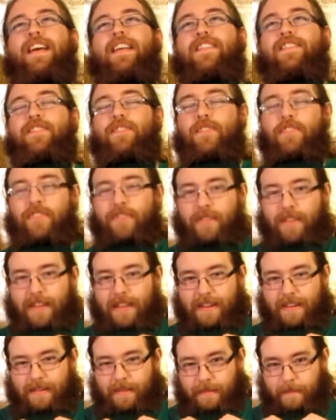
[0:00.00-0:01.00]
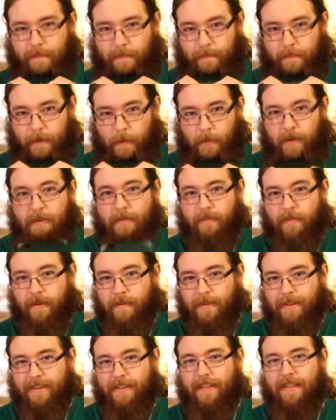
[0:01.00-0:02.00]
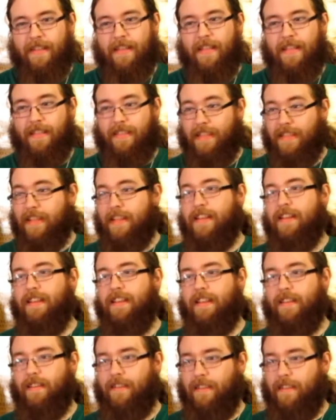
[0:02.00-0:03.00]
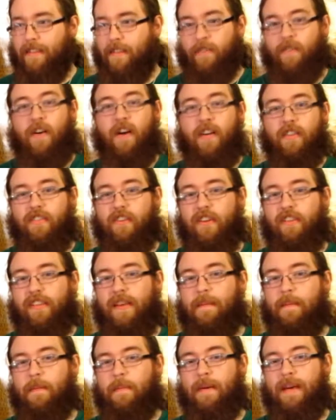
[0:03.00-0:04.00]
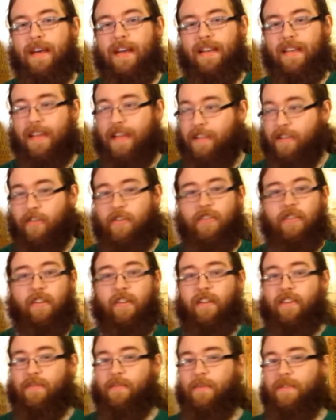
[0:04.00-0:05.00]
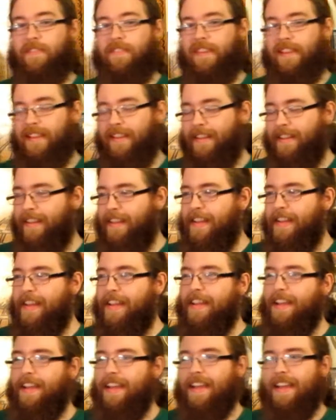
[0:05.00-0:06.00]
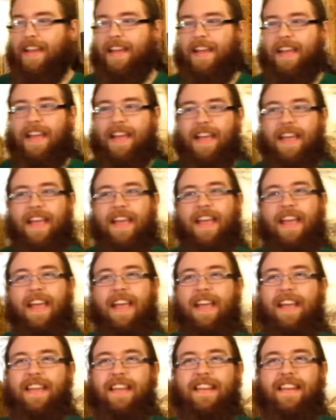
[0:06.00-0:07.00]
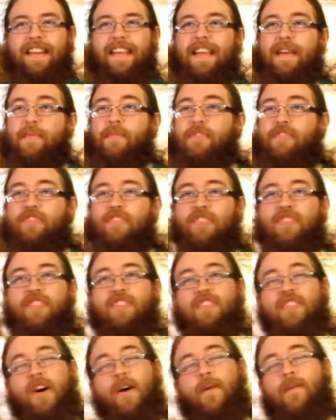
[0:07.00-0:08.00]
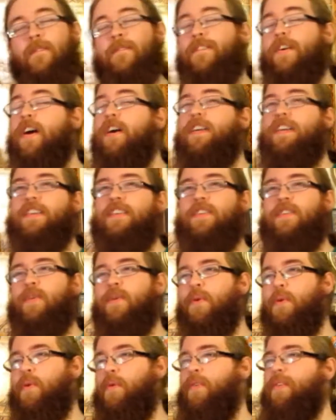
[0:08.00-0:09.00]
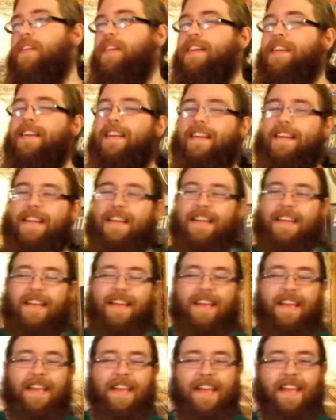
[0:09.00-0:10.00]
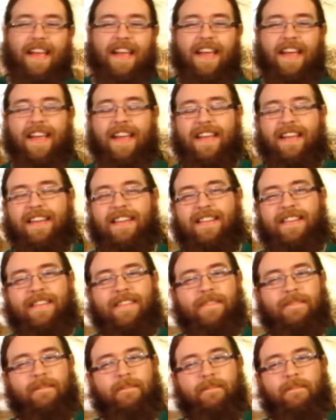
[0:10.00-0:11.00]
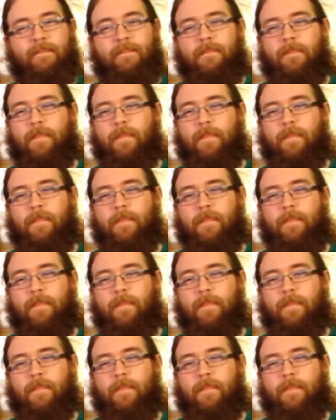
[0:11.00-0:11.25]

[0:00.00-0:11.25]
as soon as you get away from it, then the fog starts coming back, and you're in the Lost Woods again. And it was just so fucking cool. And